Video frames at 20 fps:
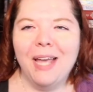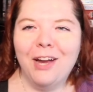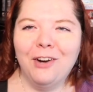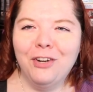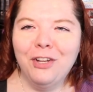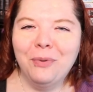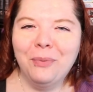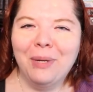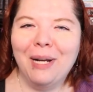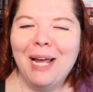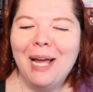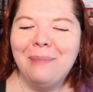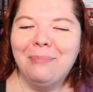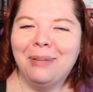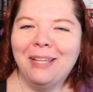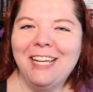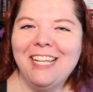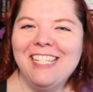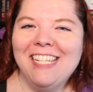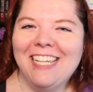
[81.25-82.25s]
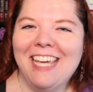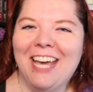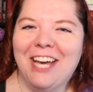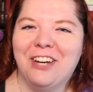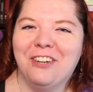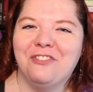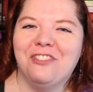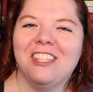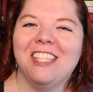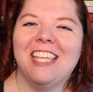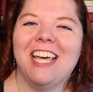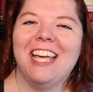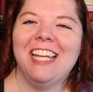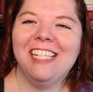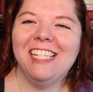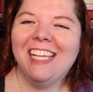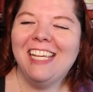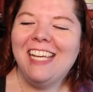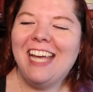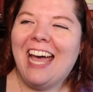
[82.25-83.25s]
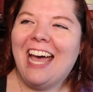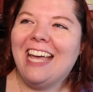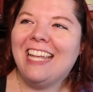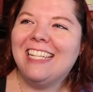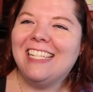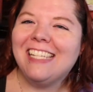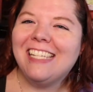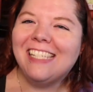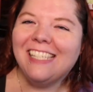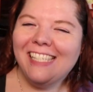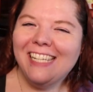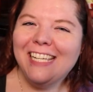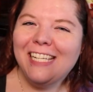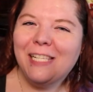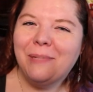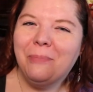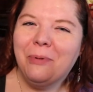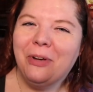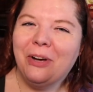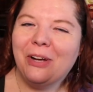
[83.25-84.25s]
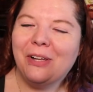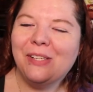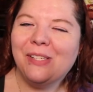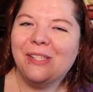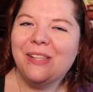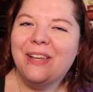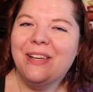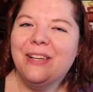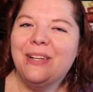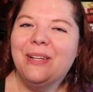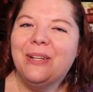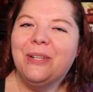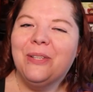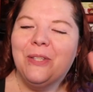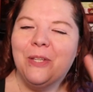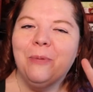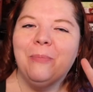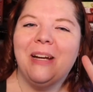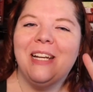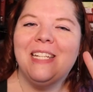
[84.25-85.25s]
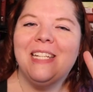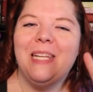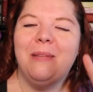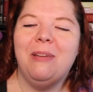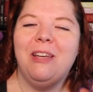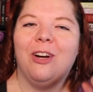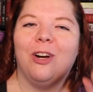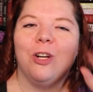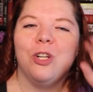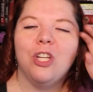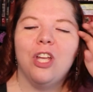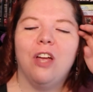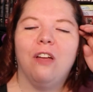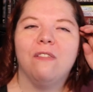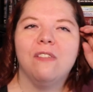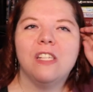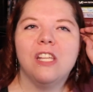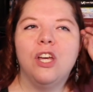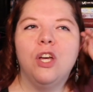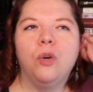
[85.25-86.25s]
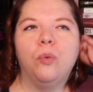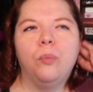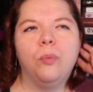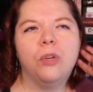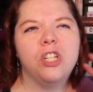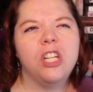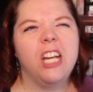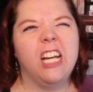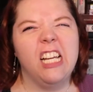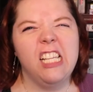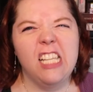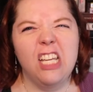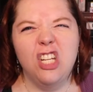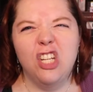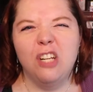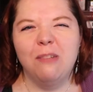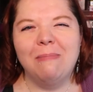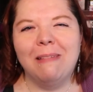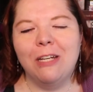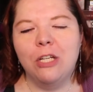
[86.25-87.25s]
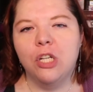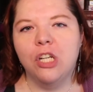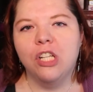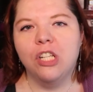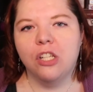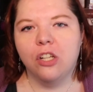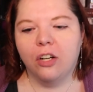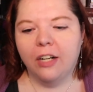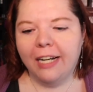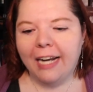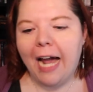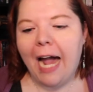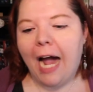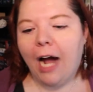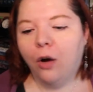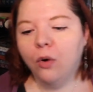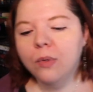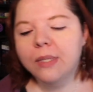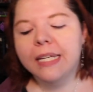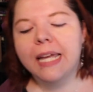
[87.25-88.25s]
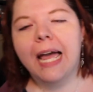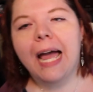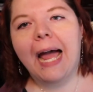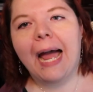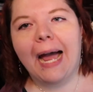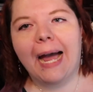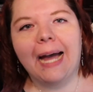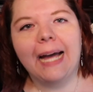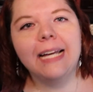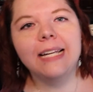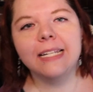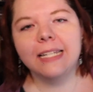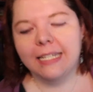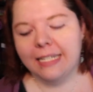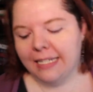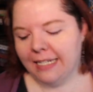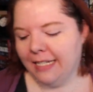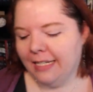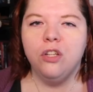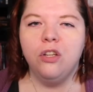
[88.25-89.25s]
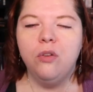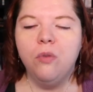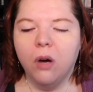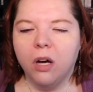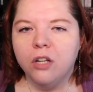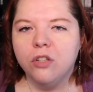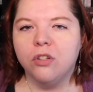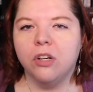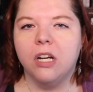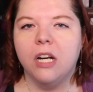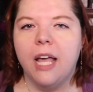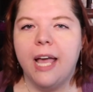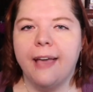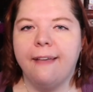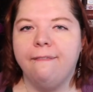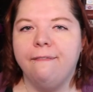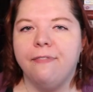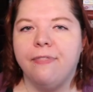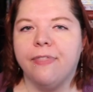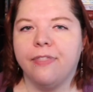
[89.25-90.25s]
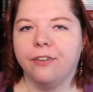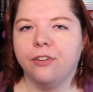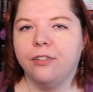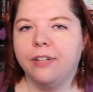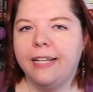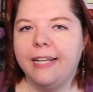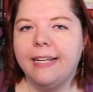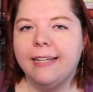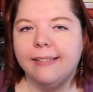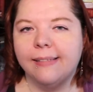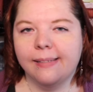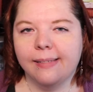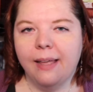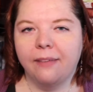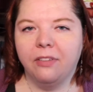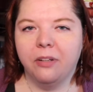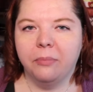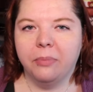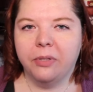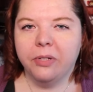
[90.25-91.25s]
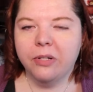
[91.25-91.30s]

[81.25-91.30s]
counting what I plan to count, that adds six books to my T B R shelves, which I guess I should mention started out at two hundred thirty-seven